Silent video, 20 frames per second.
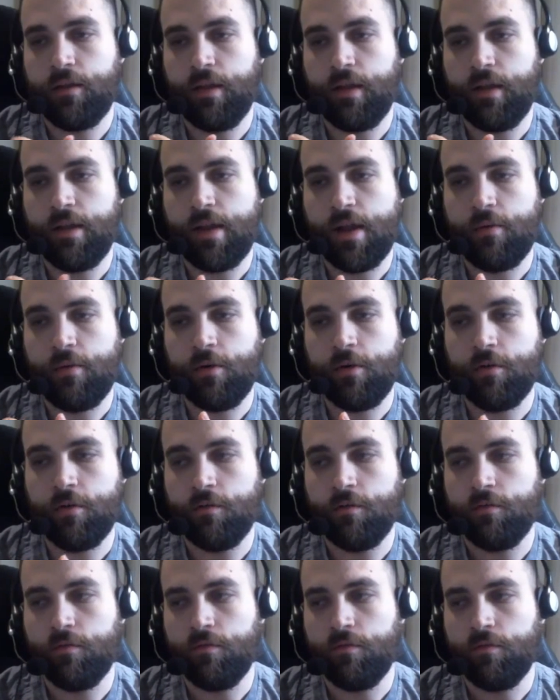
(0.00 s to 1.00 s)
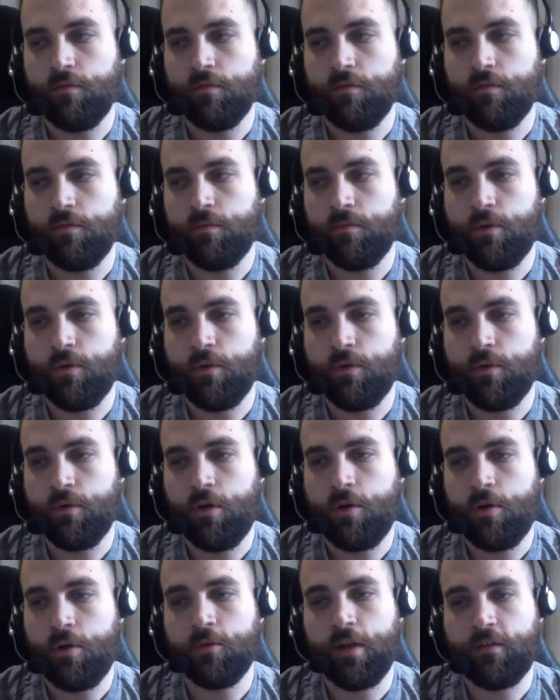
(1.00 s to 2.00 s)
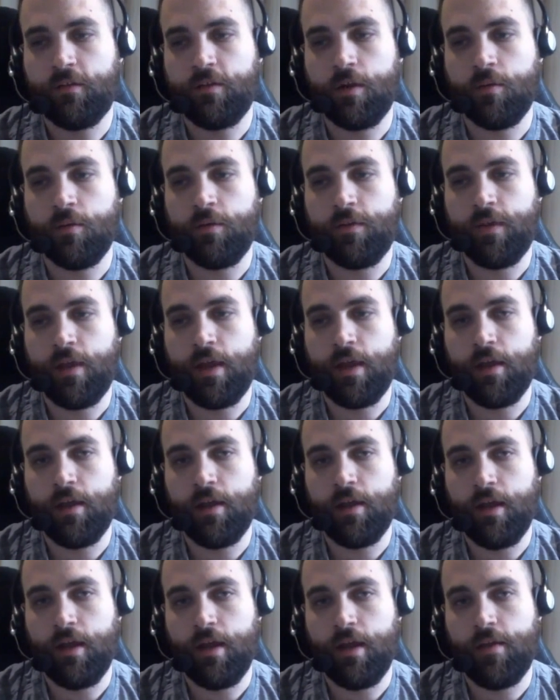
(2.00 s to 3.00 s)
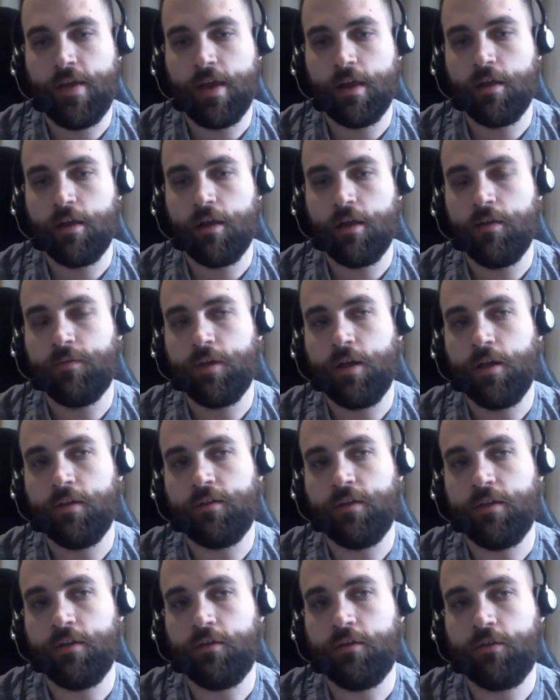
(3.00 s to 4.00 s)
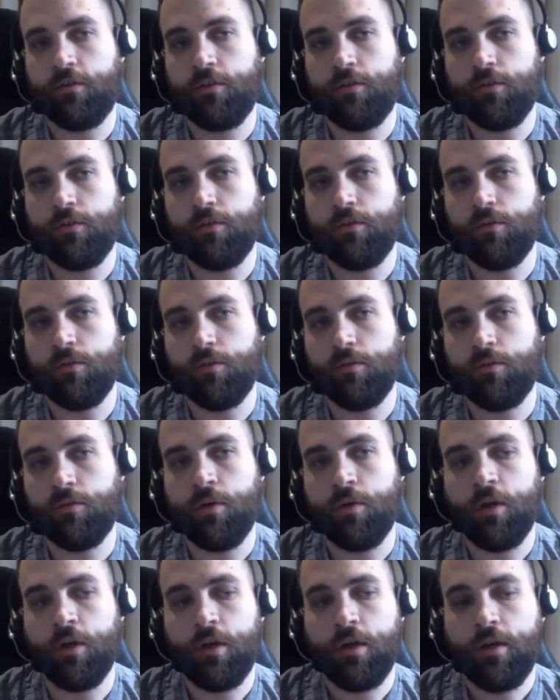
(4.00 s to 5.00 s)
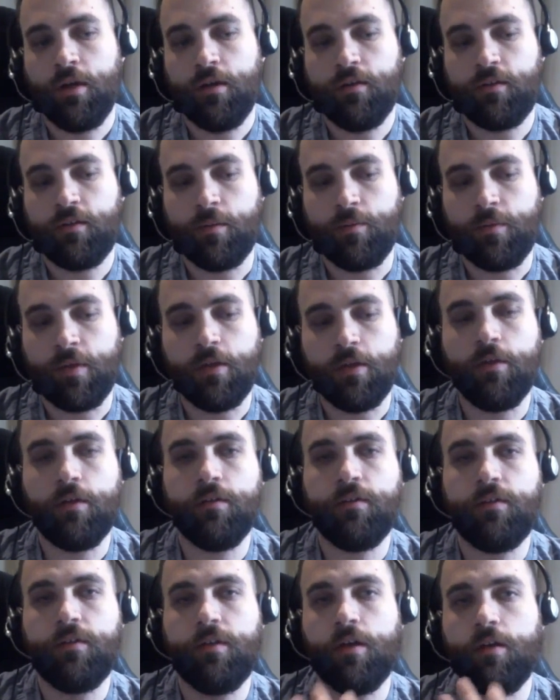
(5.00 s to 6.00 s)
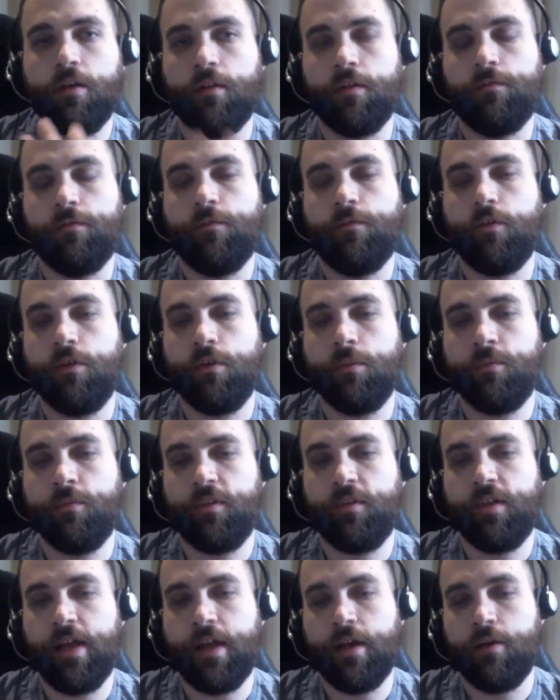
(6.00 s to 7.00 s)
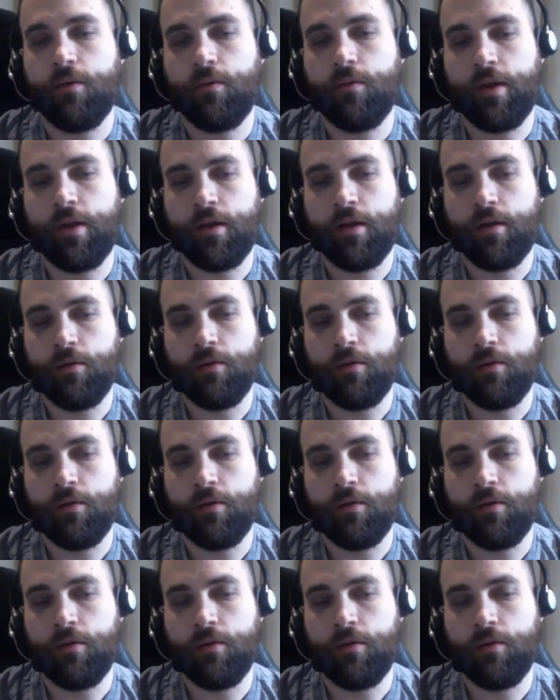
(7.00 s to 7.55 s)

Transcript: yeah, now we're almost ready to start with that. And that kind of ties into something you can see on the forums now, where